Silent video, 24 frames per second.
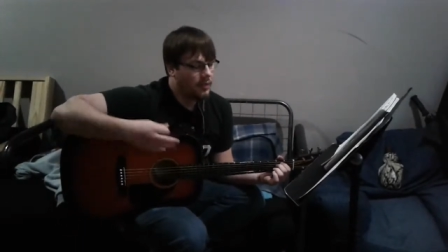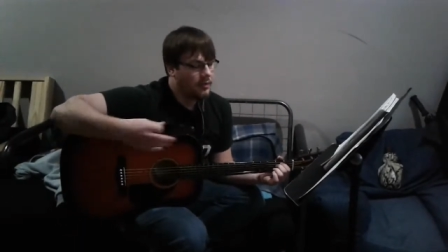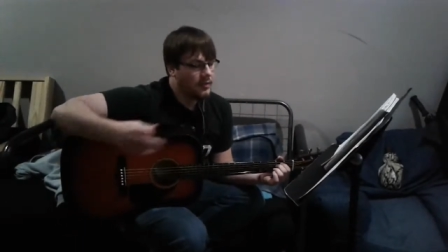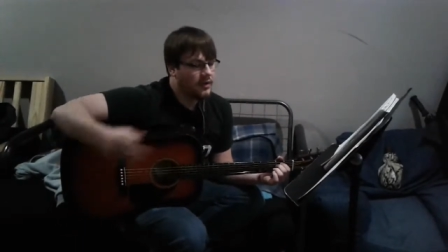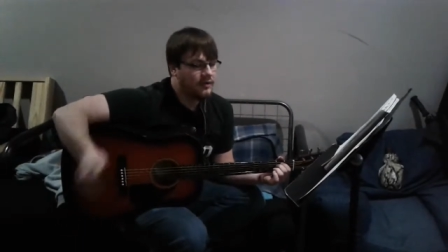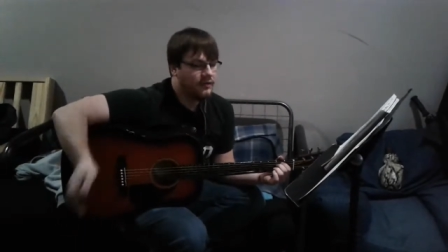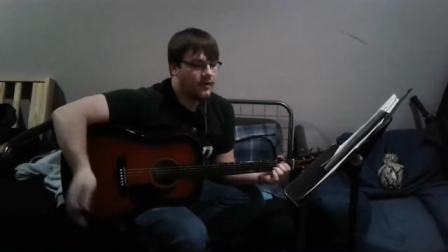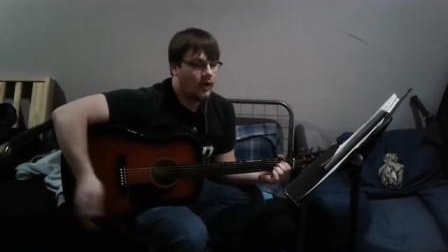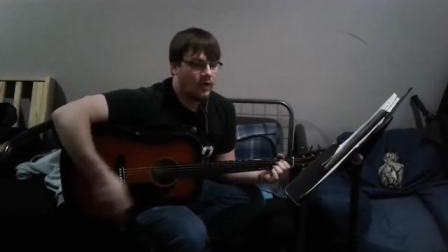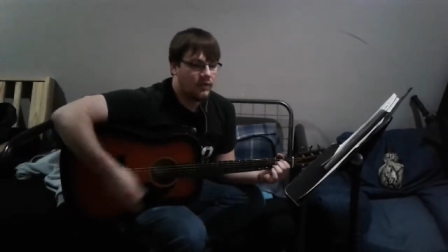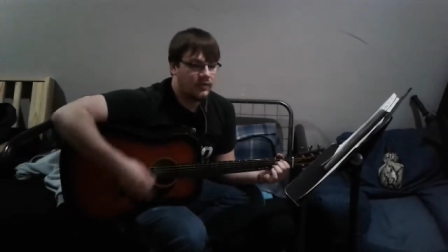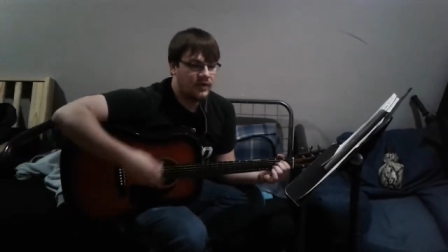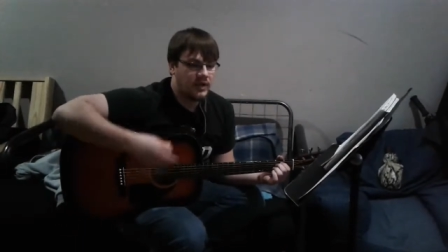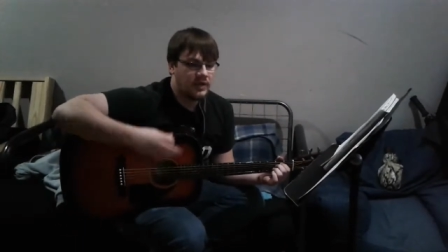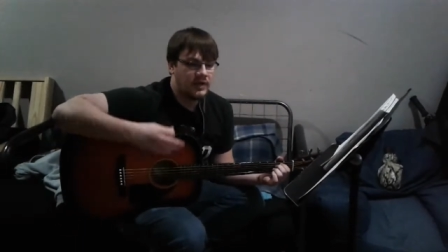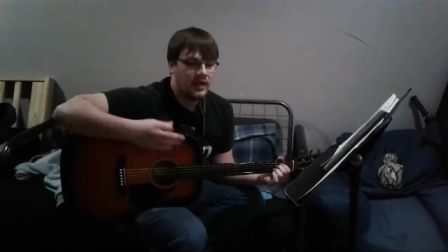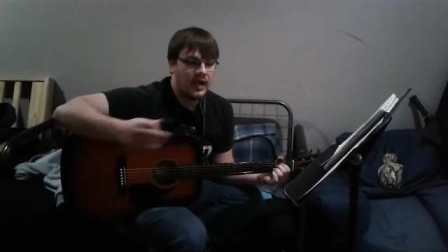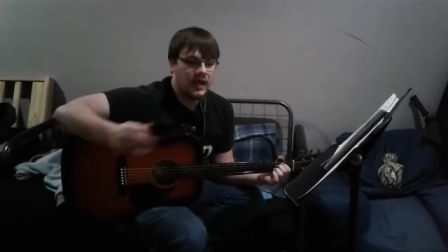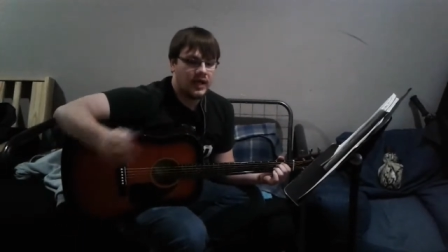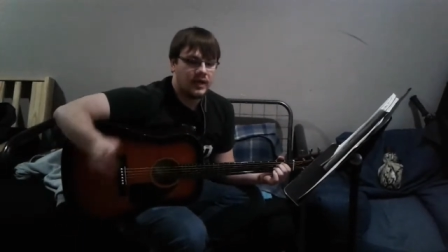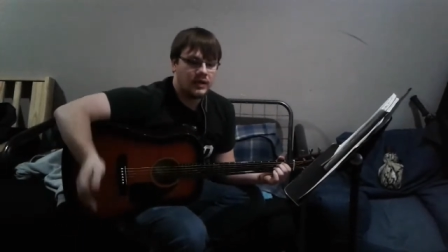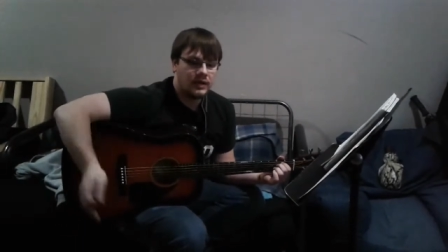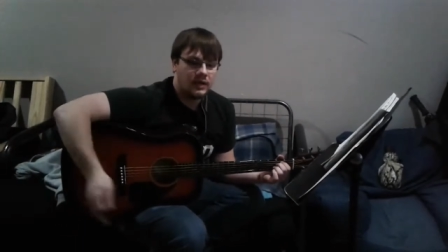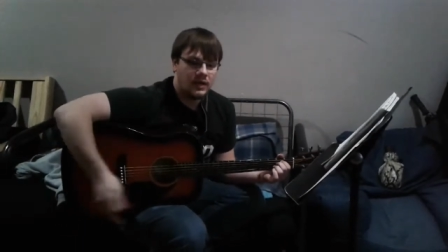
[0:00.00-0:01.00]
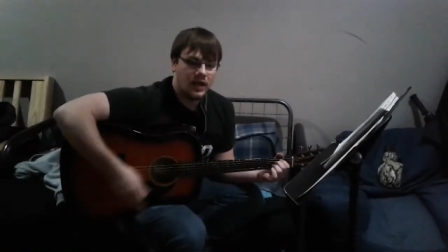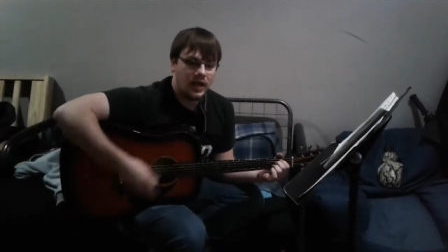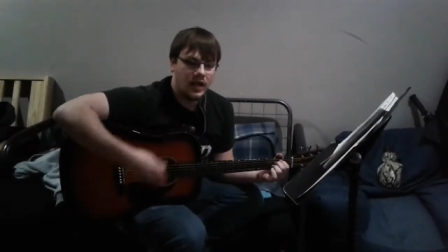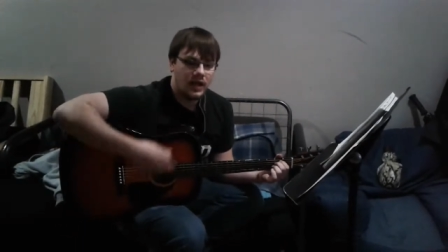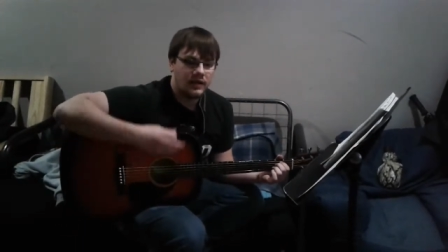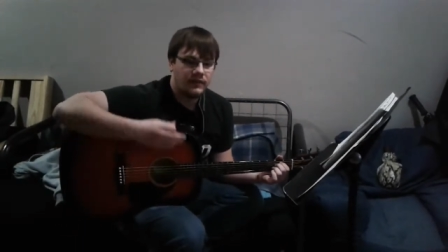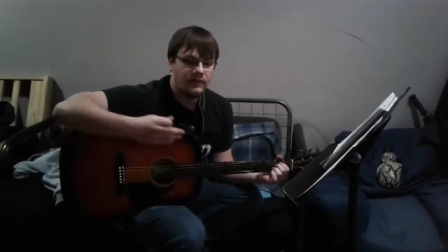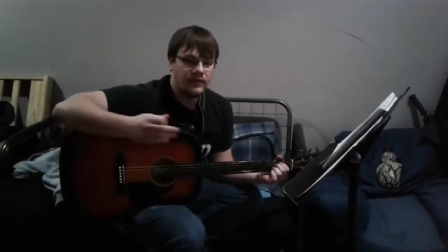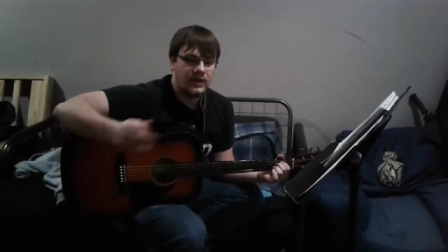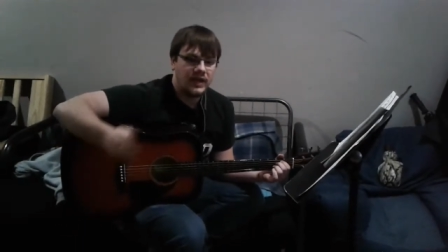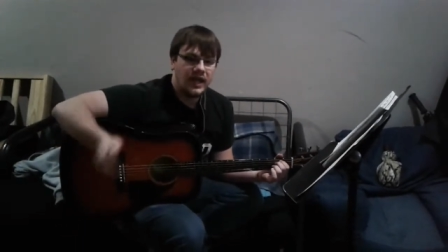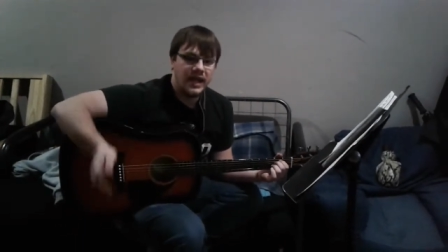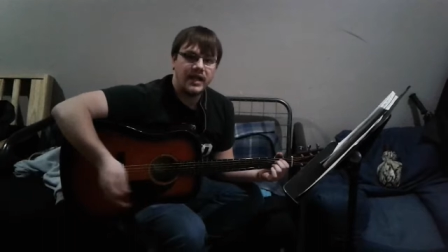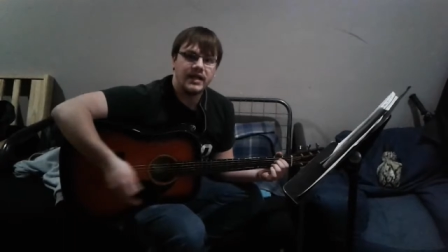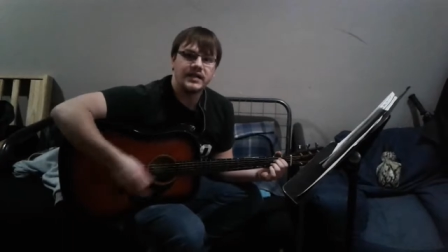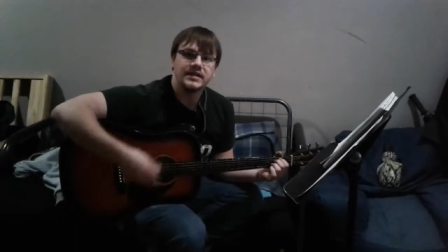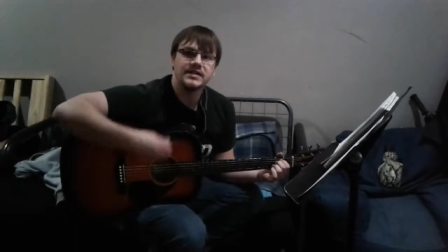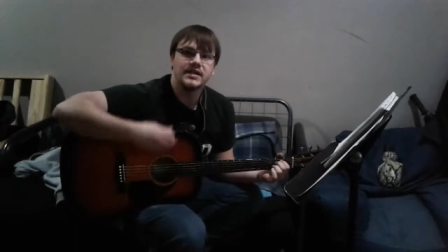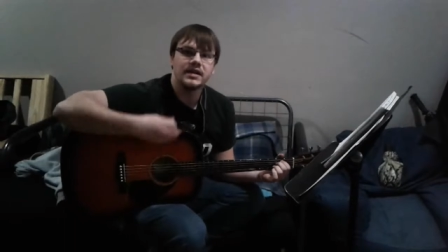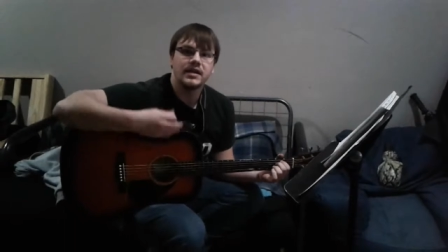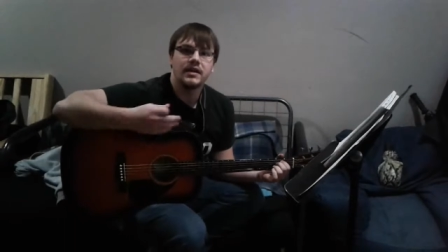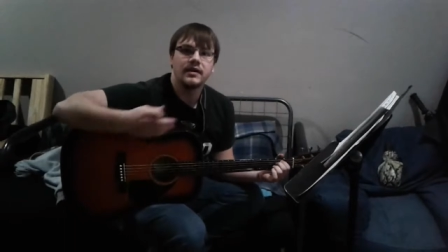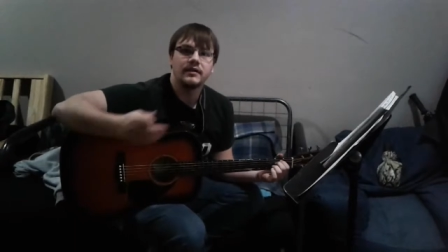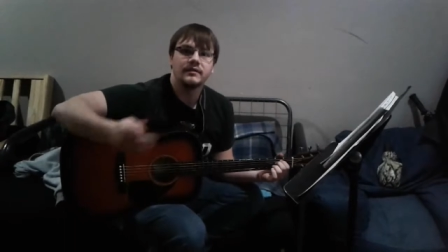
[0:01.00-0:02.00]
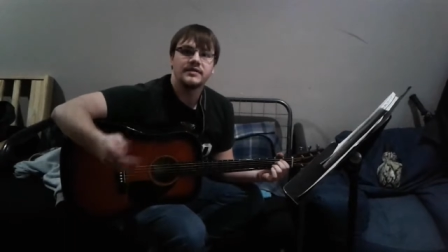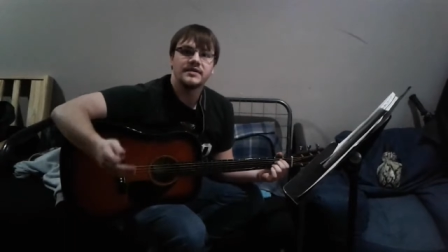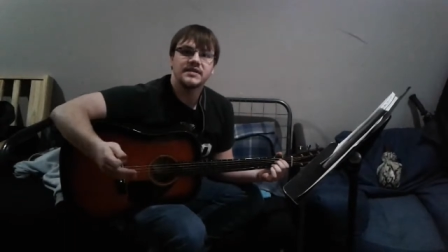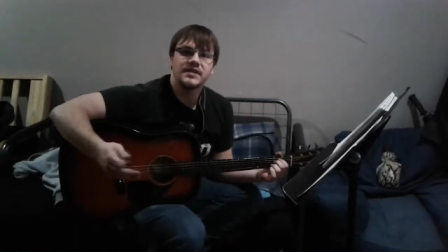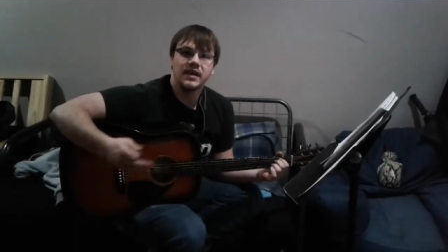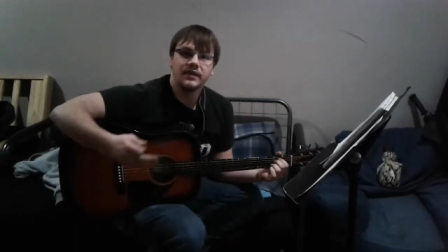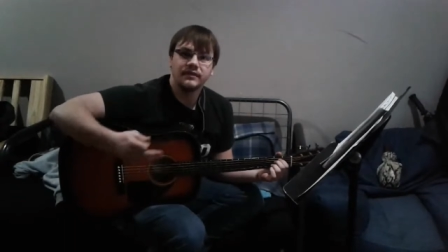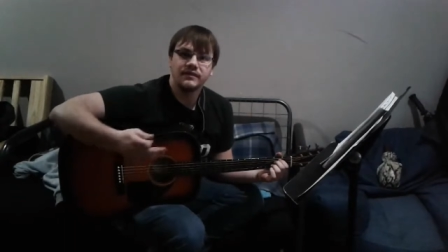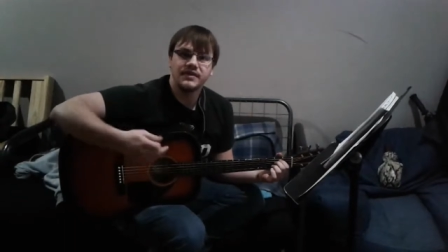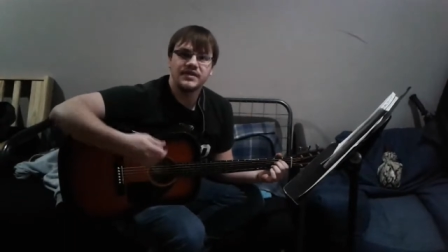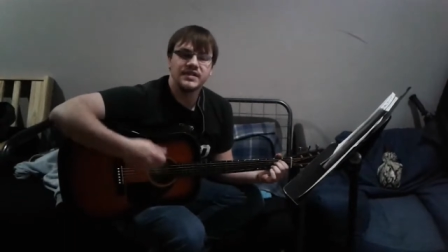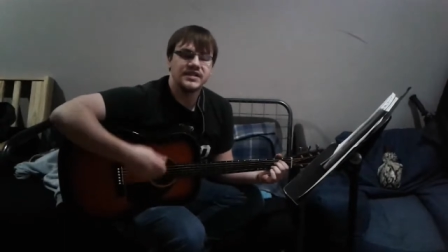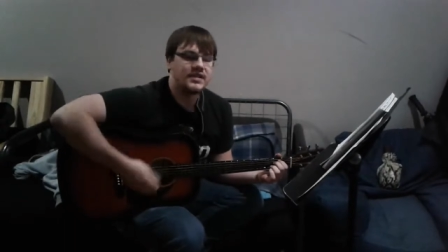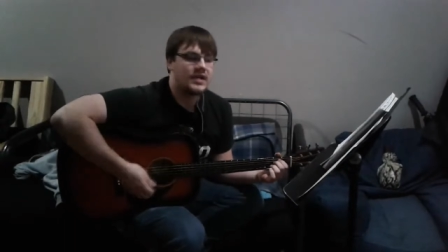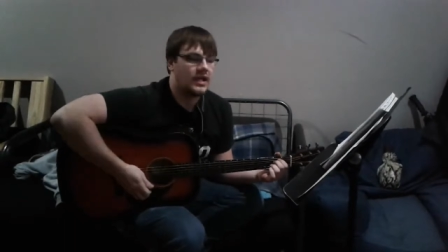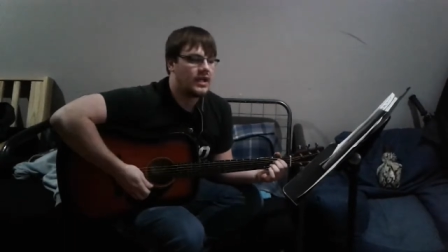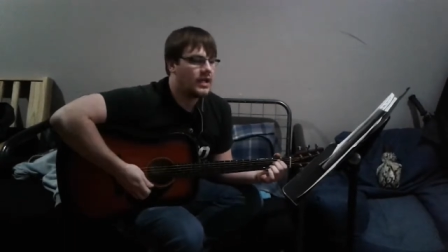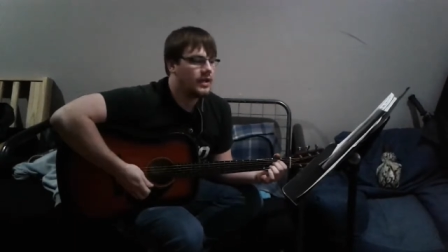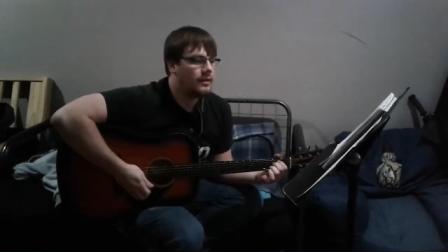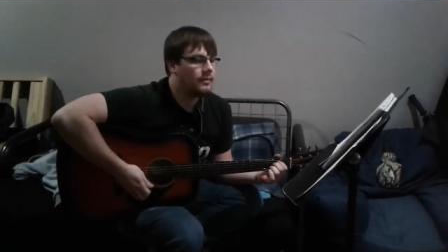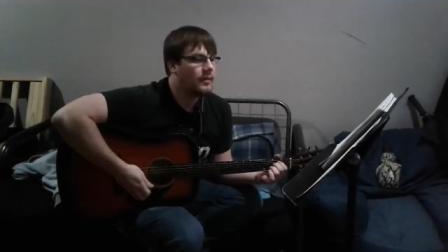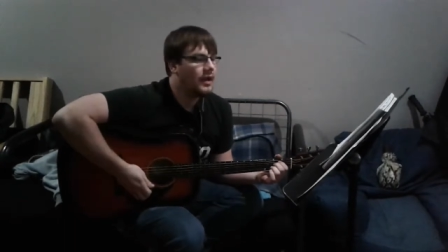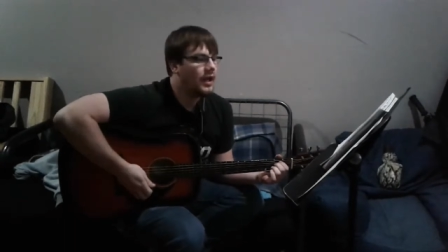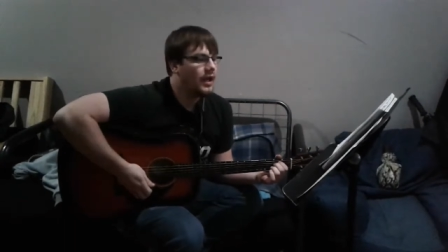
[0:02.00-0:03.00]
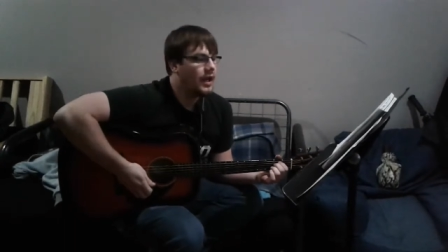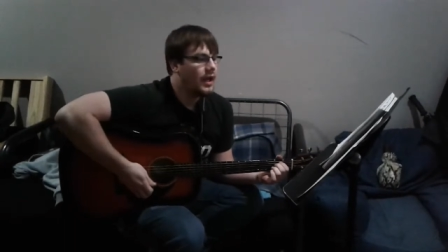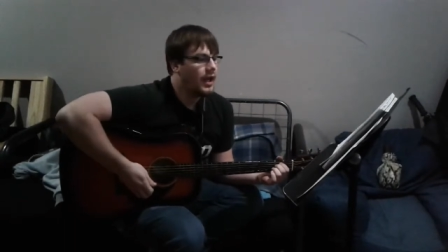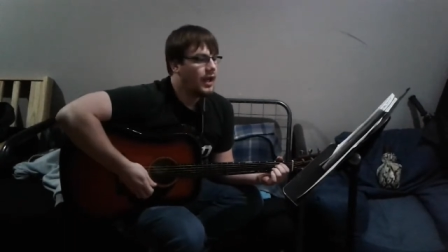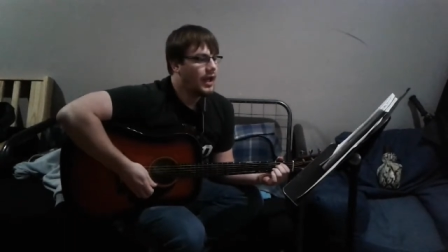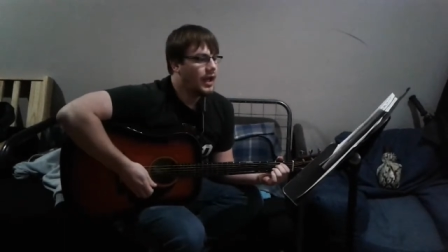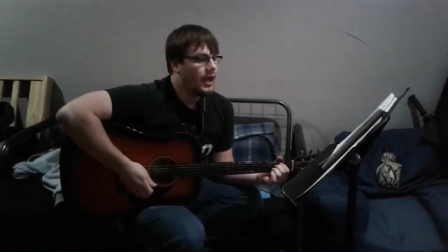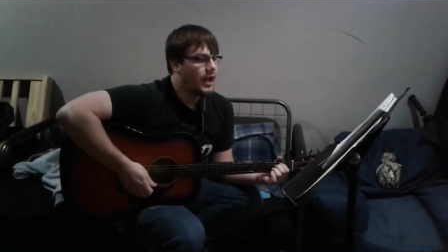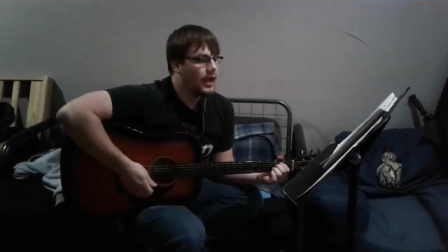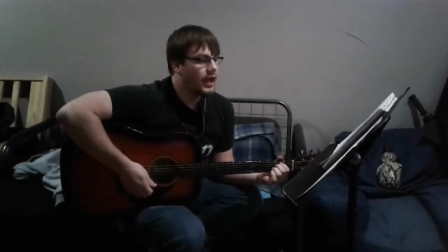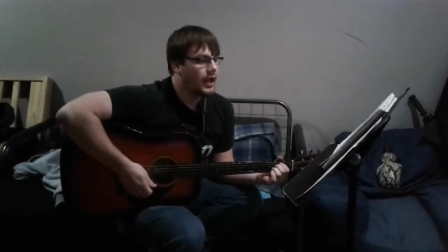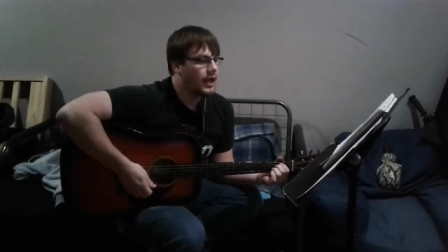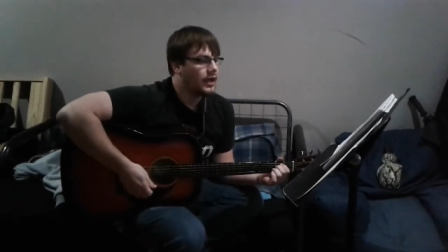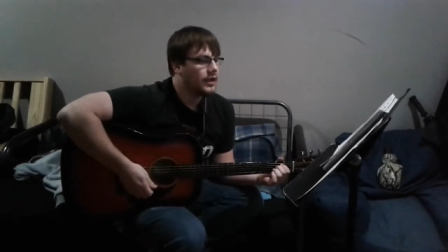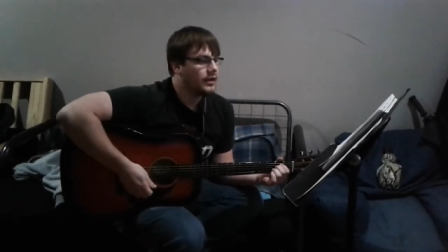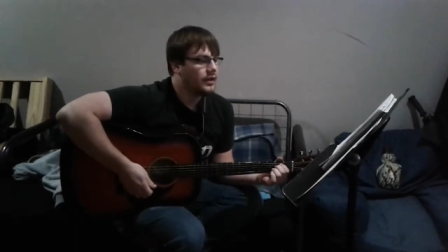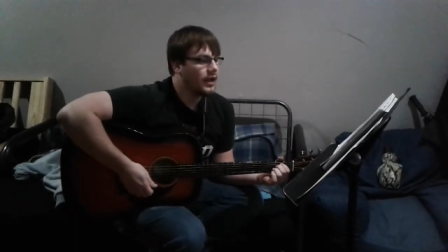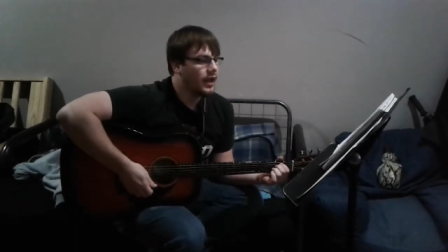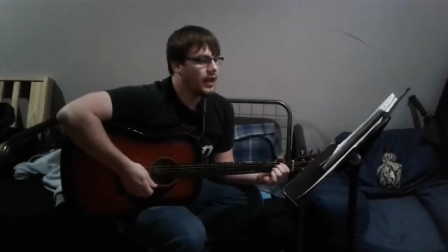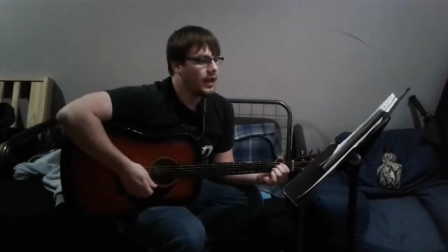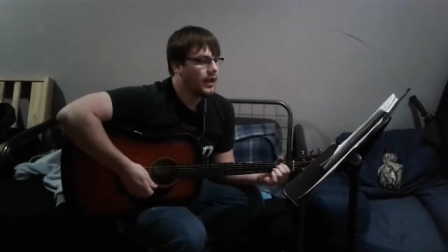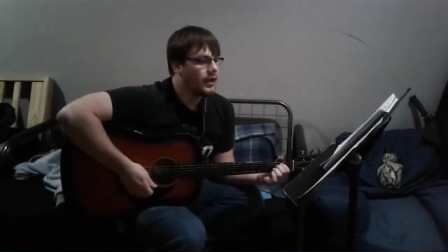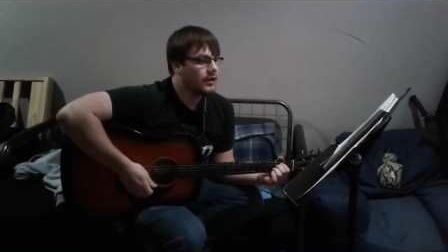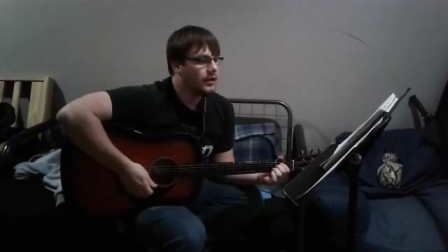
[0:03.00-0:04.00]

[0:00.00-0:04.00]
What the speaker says: involving that kind of enhancing of self-esteem and